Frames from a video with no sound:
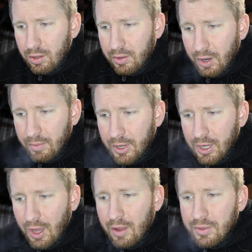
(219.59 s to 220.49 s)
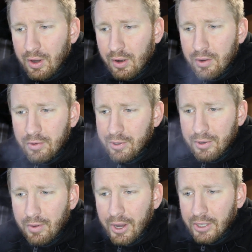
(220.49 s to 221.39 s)
there are many out there who are
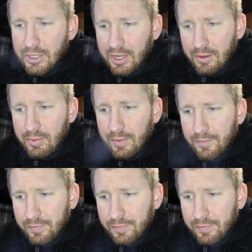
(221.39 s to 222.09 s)
in quite deep.